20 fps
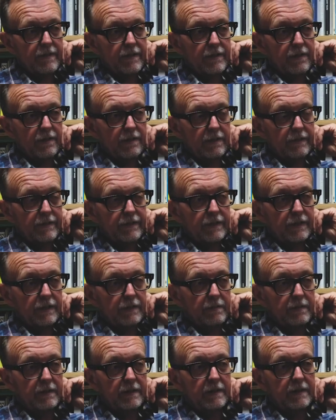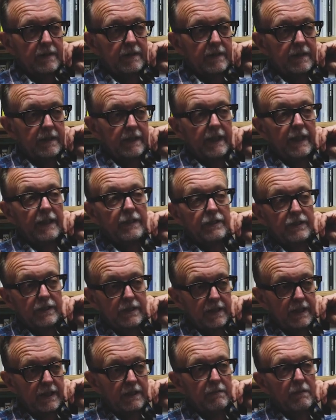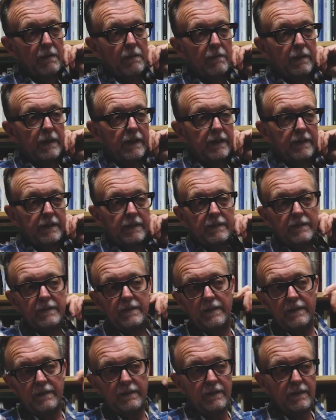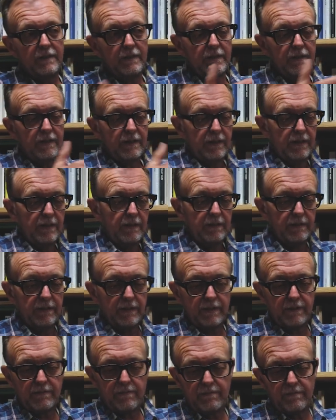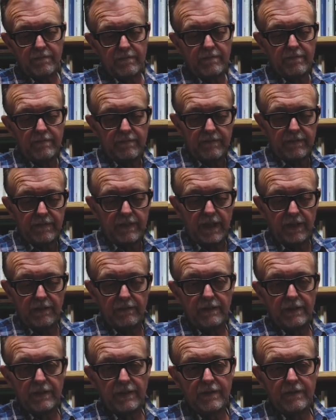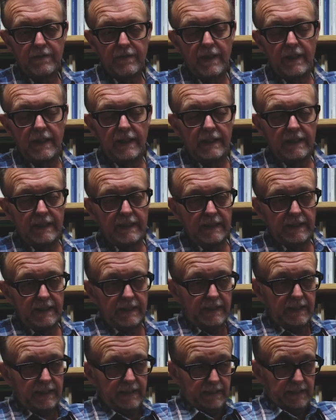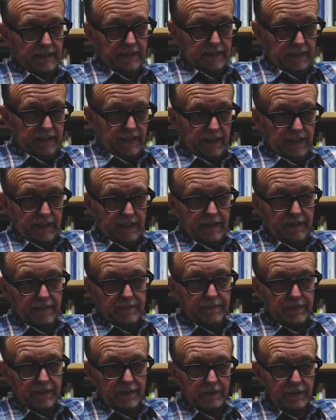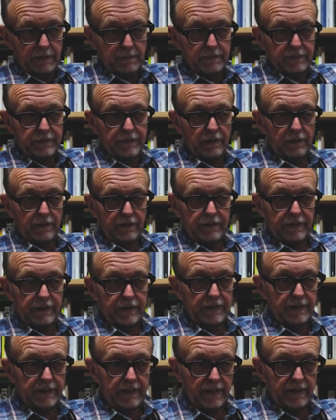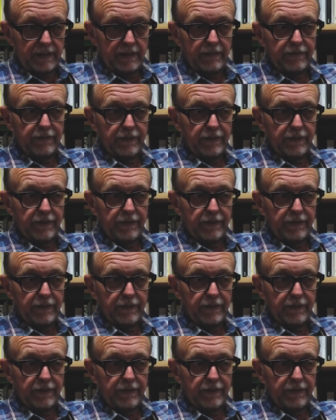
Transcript: photographers with the agency that we're with, is known as a group of photographers that tends to